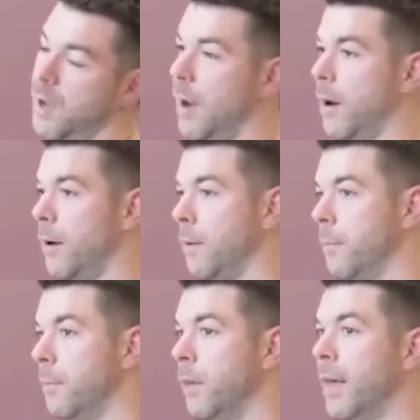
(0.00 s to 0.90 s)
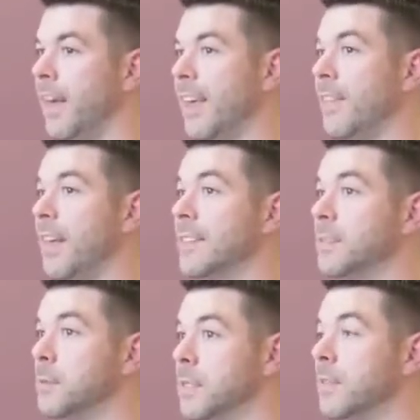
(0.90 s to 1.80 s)
And then
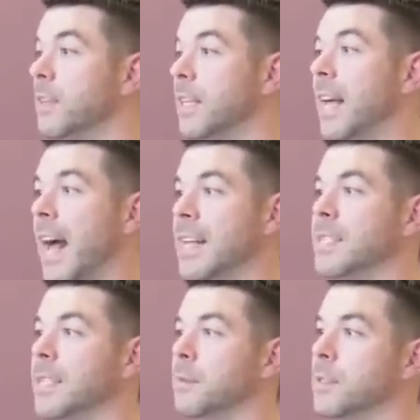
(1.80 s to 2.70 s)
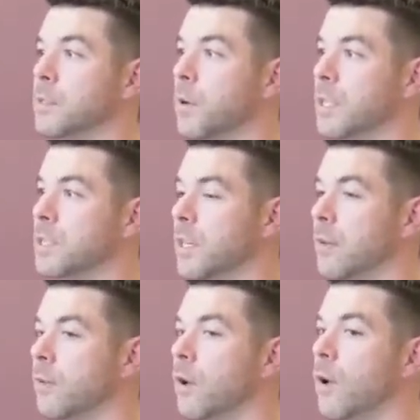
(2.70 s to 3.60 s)
specifically asking them this question
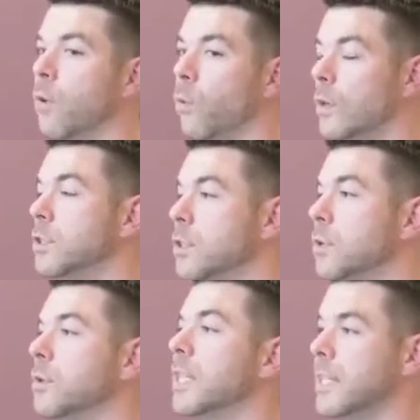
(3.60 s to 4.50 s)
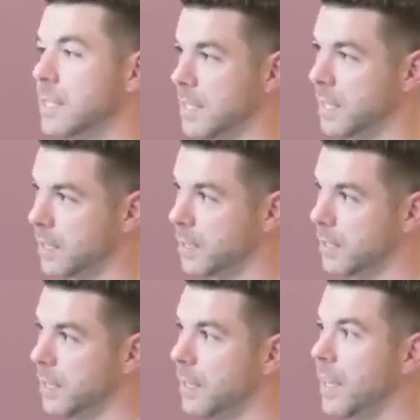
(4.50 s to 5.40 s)
of, what do you think's in here?
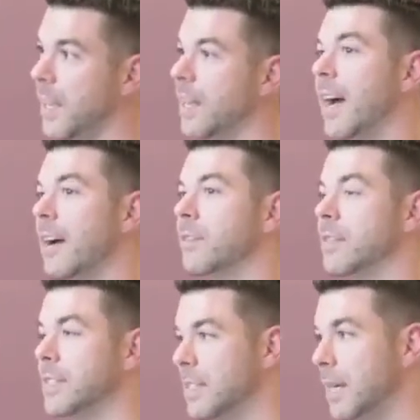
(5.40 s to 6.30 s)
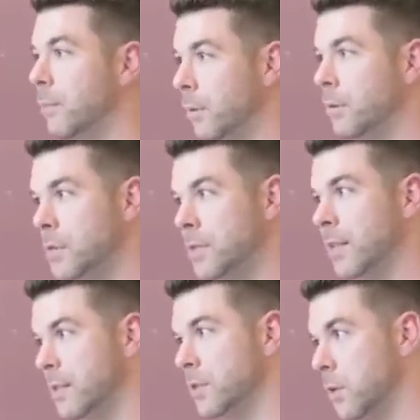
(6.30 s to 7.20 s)
And having the samples
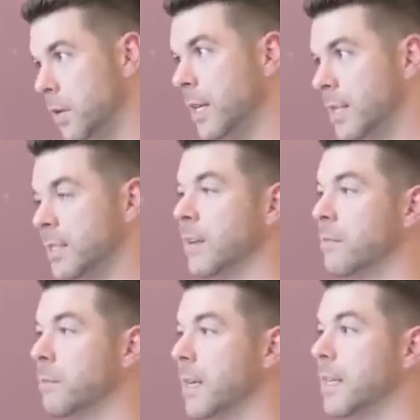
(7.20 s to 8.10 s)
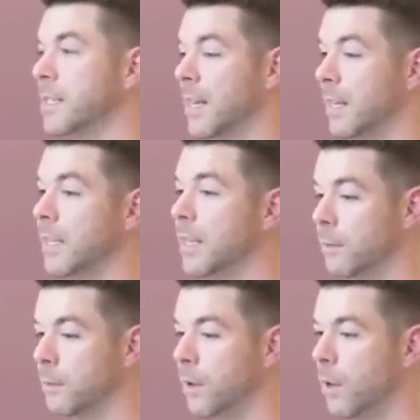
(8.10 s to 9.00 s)
tell the story instead of me telling
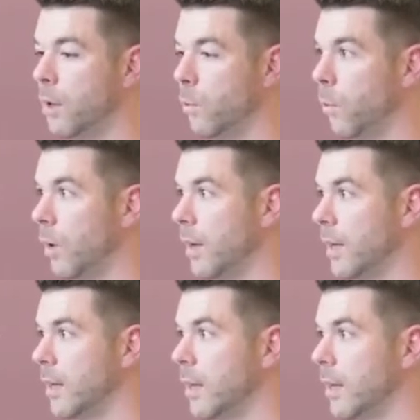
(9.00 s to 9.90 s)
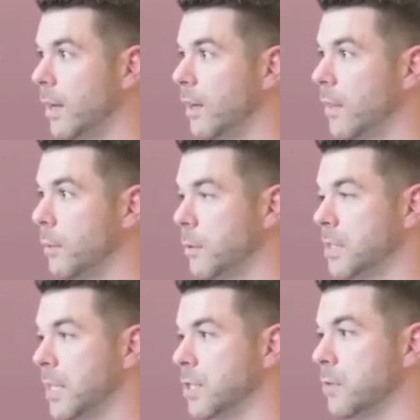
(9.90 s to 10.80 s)
them what the
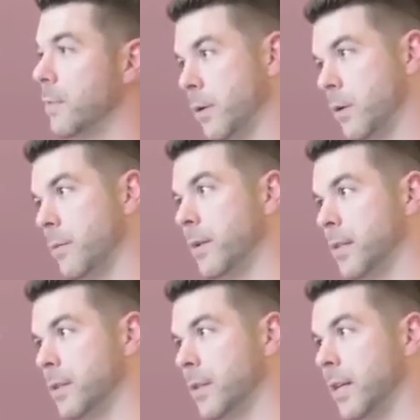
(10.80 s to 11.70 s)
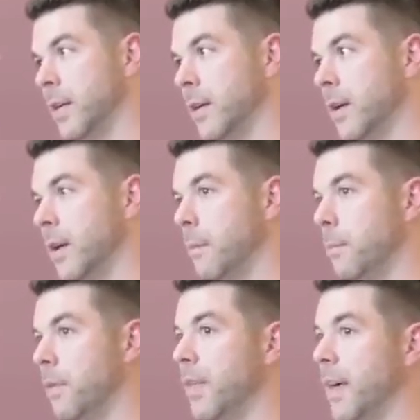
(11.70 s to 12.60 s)
percentage of minority beads are in there,
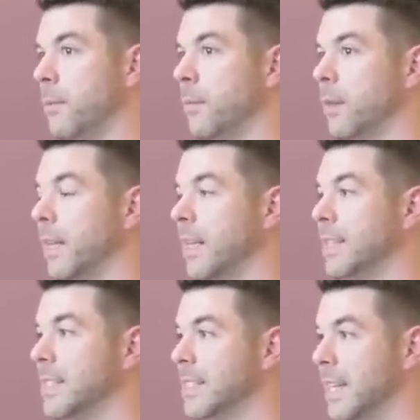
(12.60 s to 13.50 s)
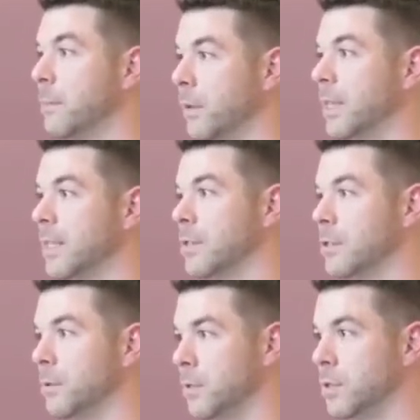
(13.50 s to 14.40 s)
but then letting the sampling
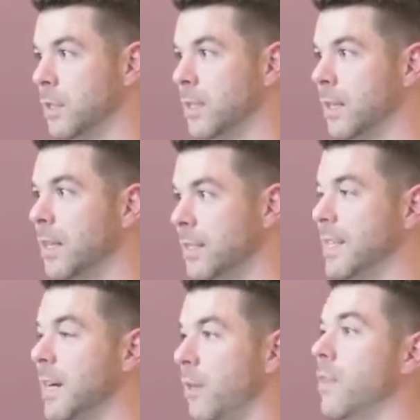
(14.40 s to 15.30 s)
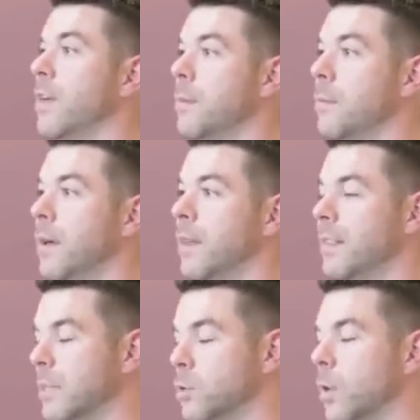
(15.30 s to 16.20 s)
distribution tell them
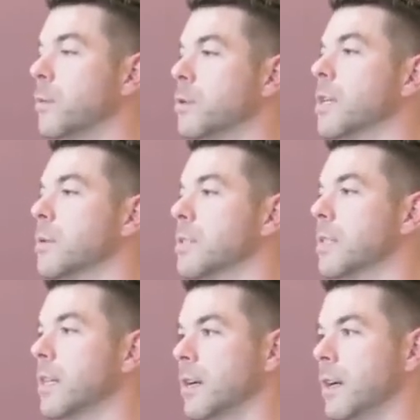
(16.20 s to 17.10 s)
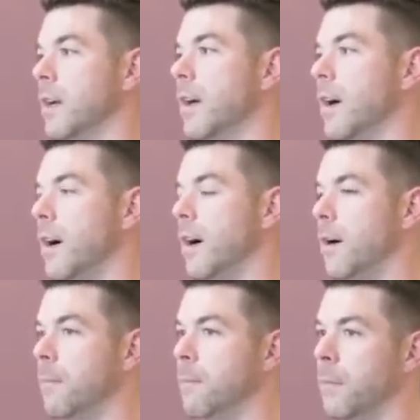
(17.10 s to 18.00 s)
that 20% was in there.
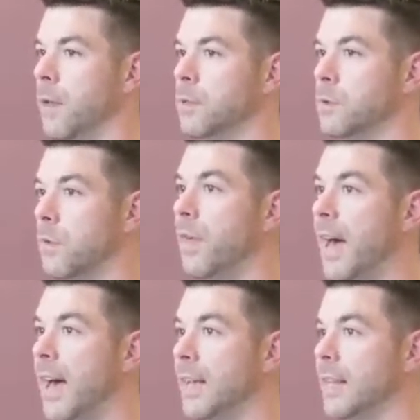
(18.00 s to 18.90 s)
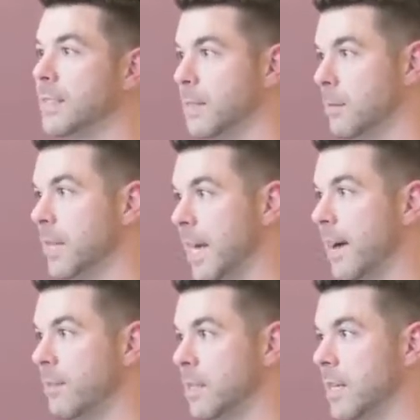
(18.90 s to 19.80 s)
So that is something I
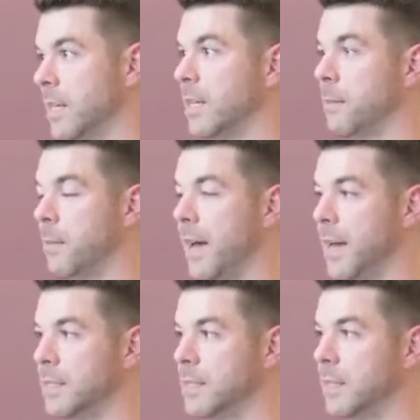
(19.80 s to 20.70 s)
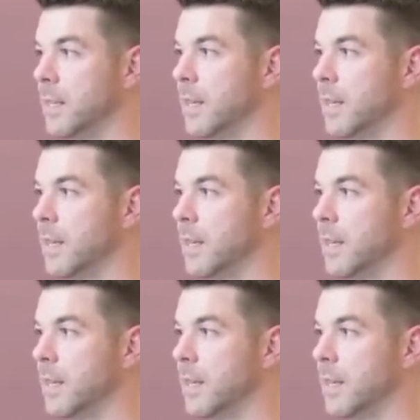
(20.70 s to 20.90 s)
haven't done in the past.